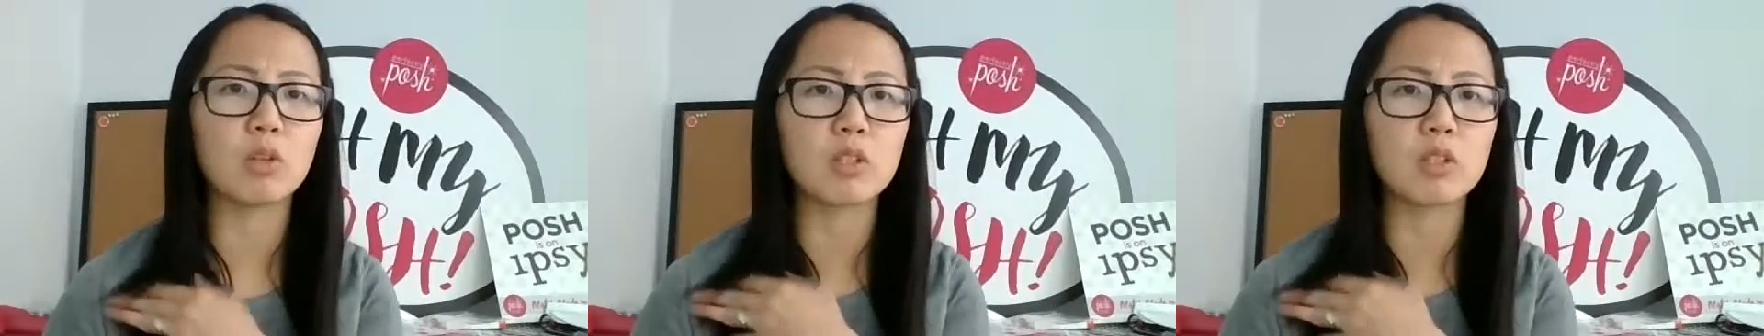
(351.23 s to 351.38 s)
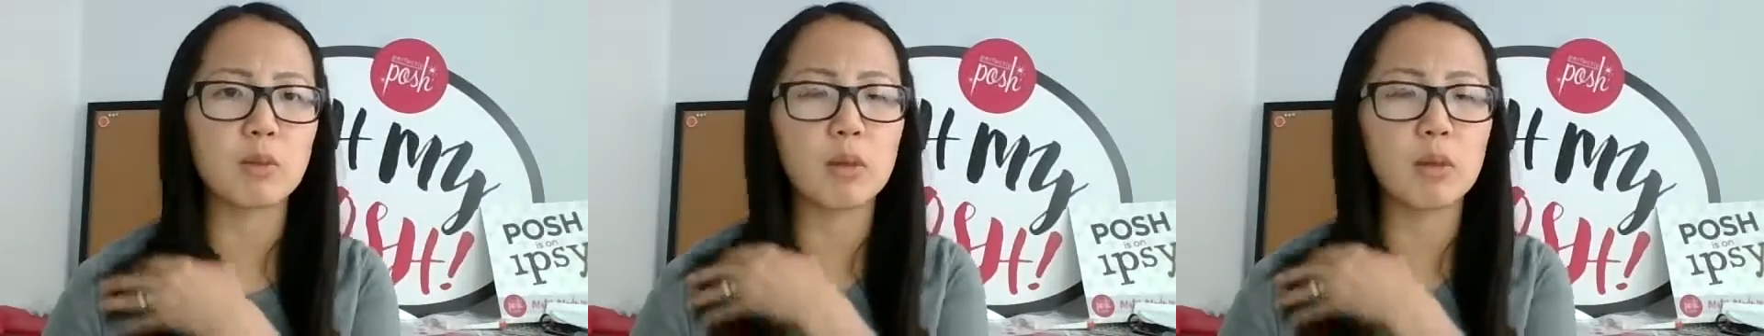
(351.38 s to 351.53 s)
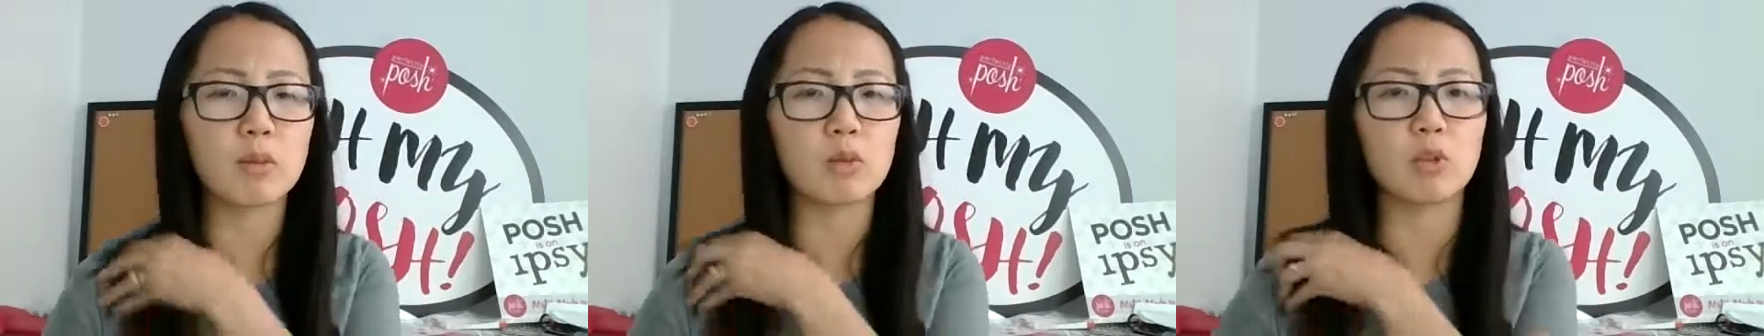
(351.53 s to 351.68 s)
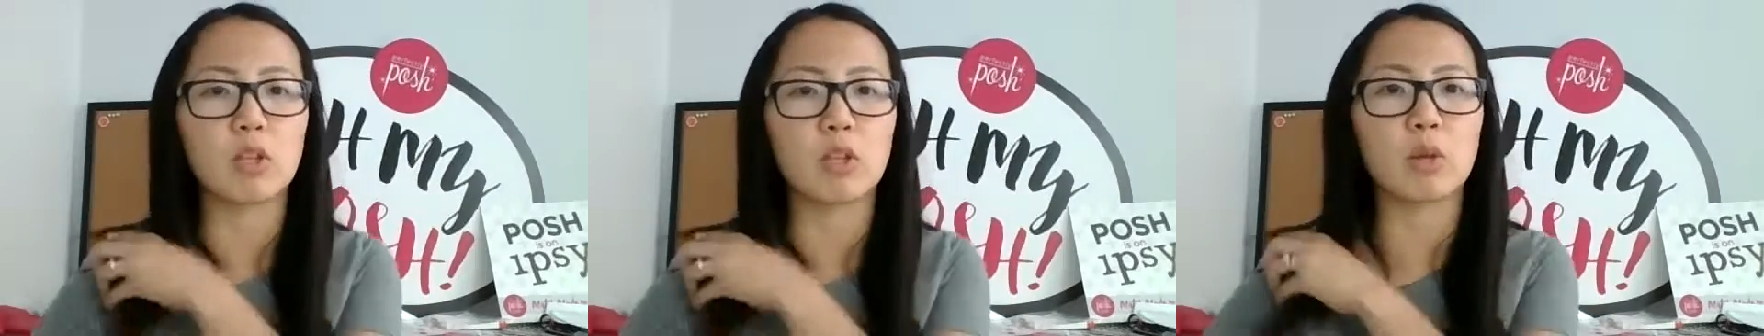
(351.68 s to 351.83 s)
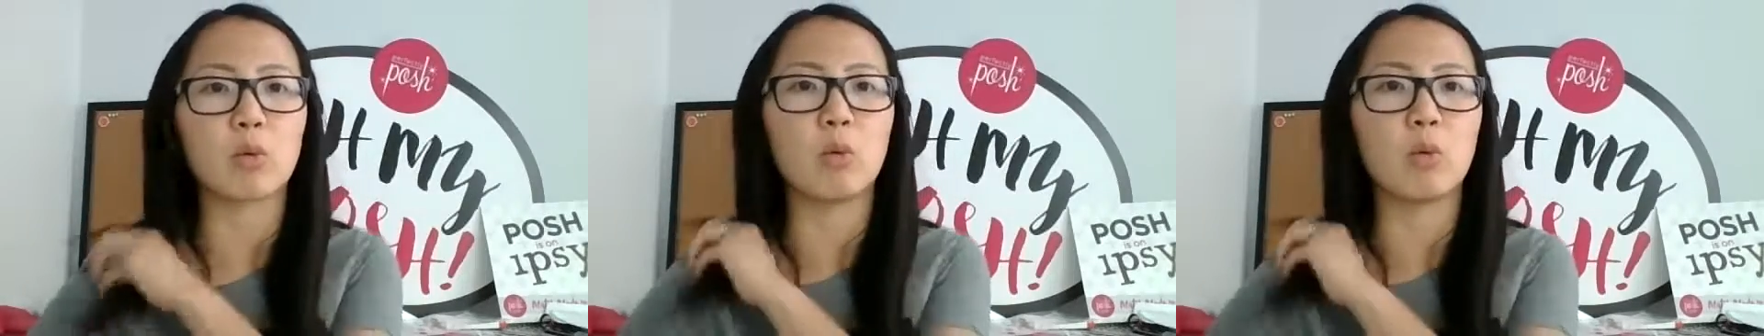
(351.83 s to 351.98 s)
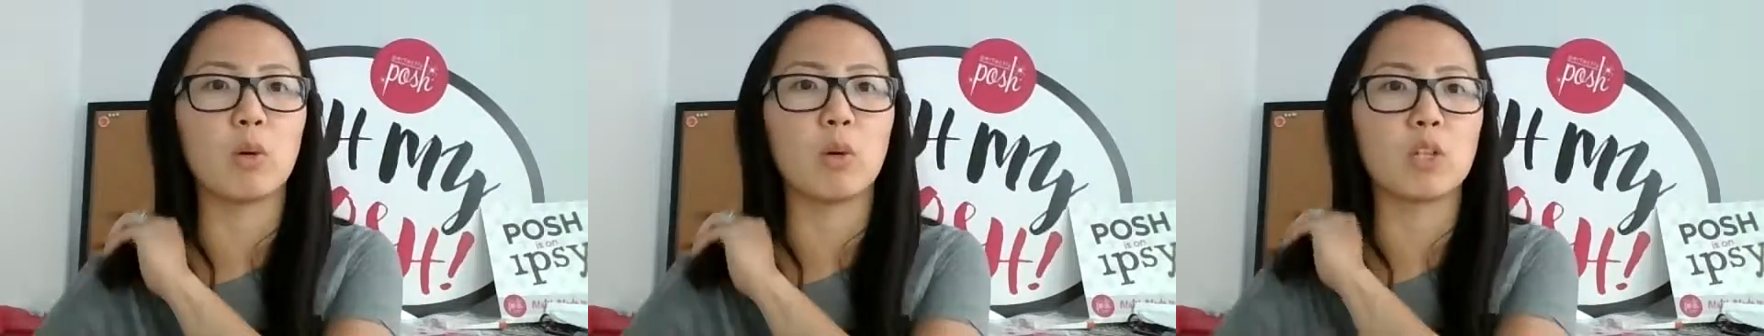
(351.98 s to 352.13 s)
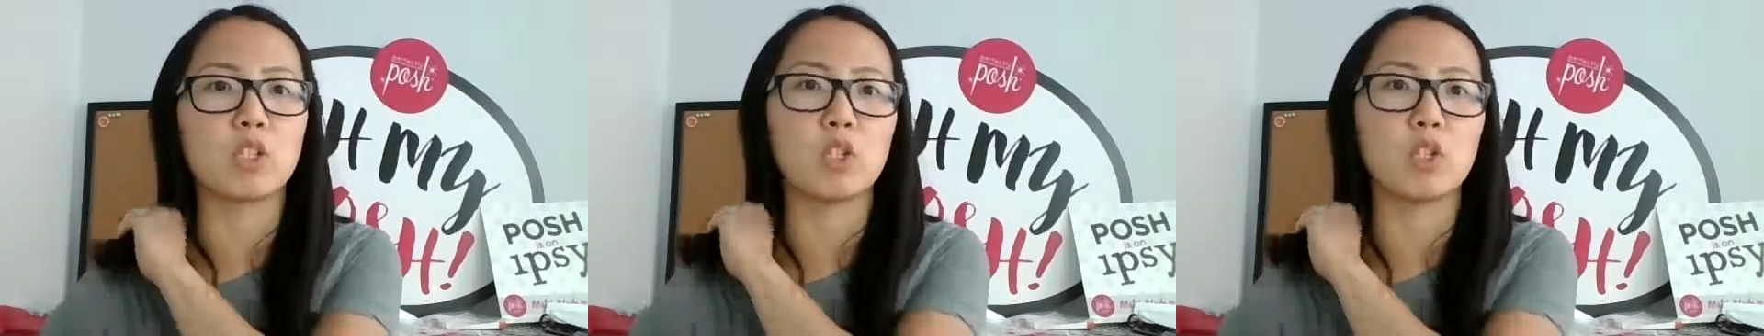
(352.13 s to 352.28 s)
sometimes they're like, well,
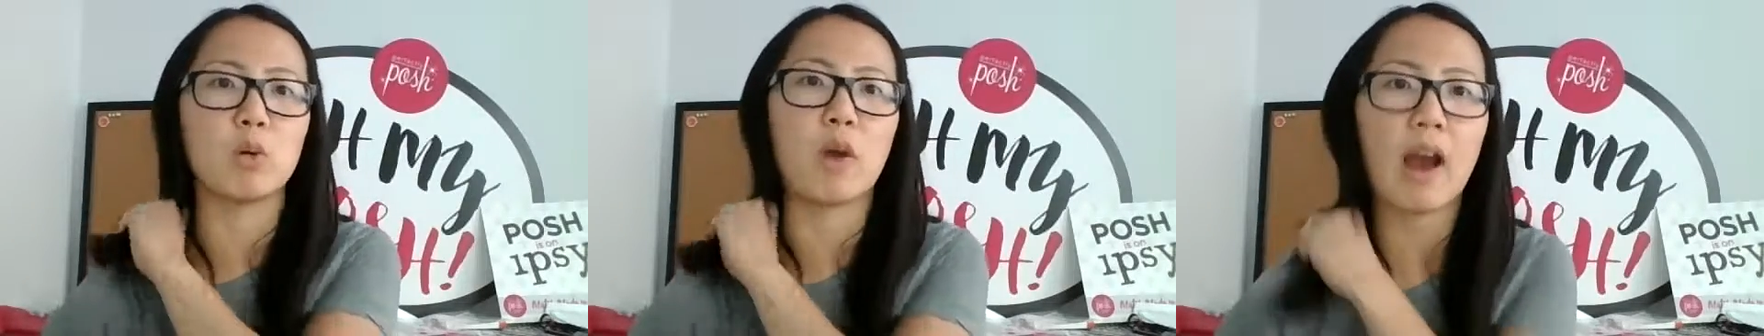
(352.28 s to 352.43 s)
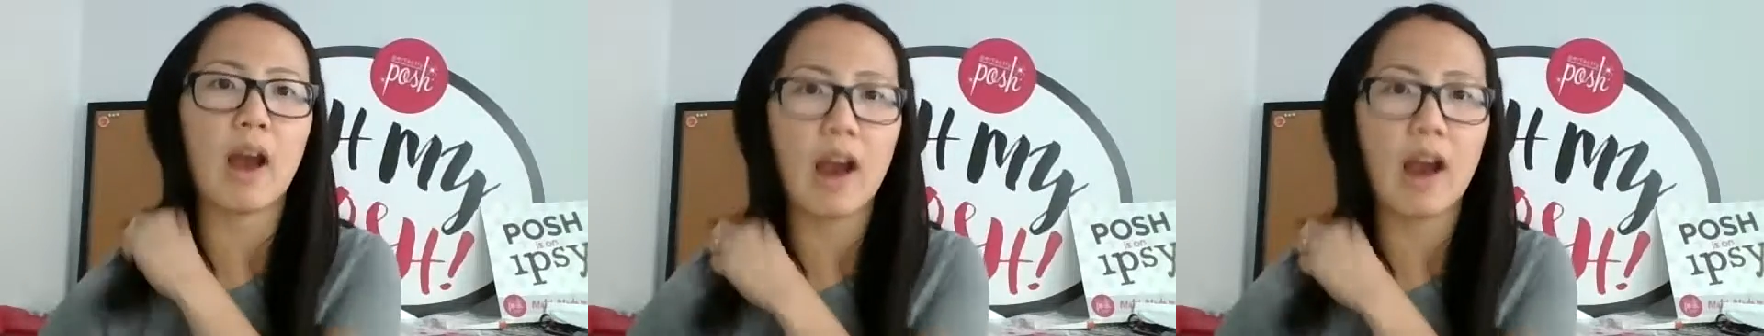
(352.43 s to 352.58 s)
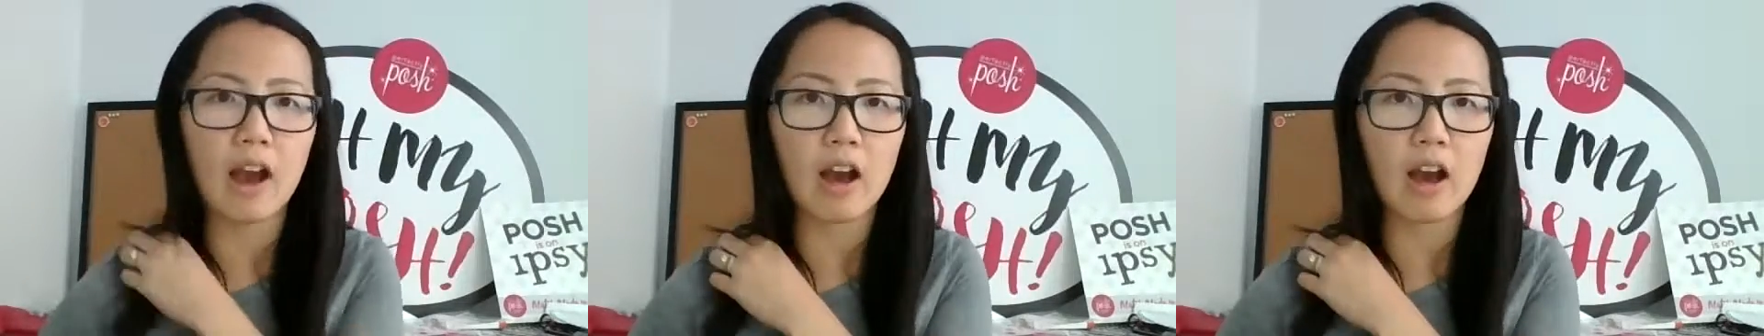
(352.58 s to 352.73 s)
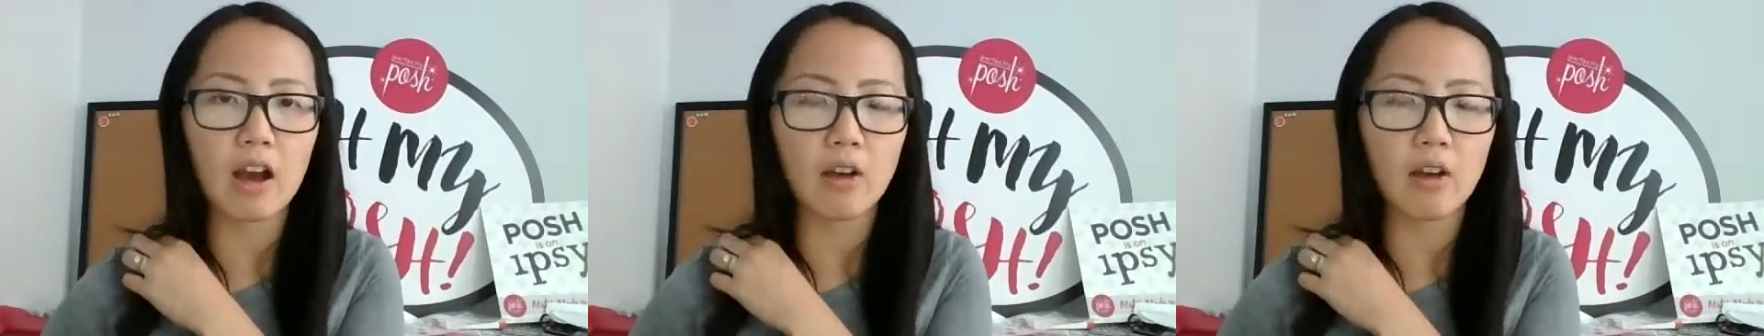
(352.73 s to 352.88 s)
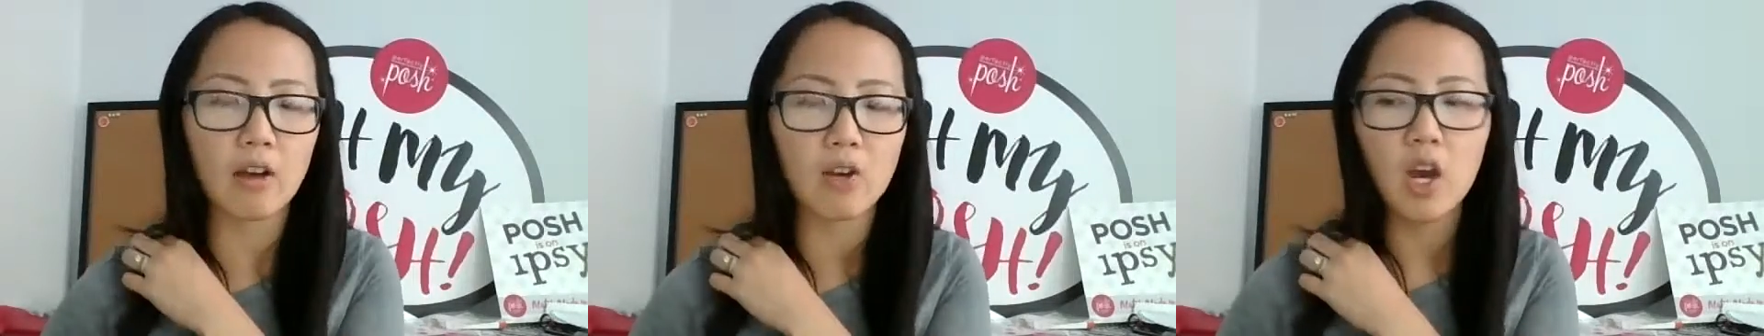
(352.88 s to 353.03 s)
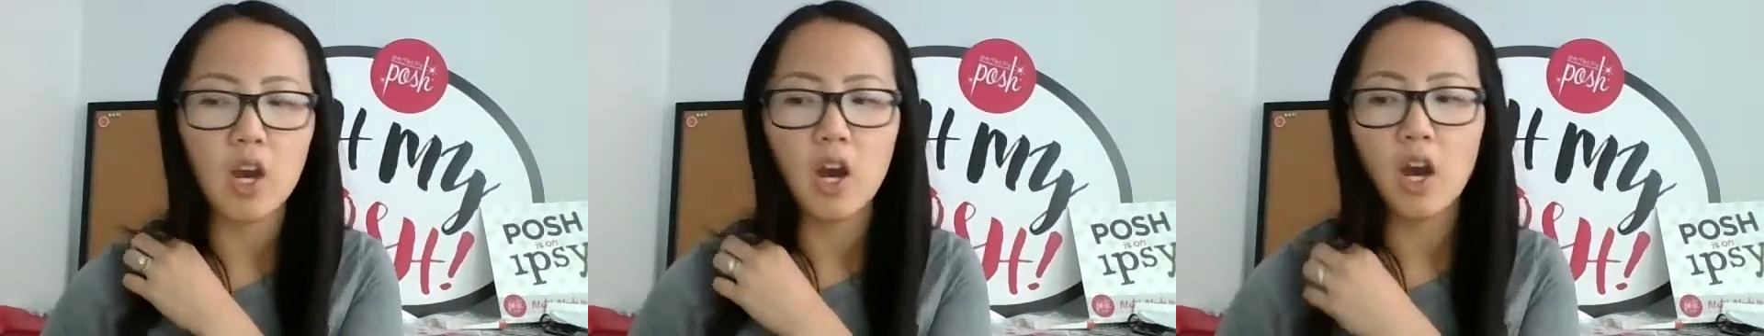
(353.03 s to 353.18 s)
what do you have?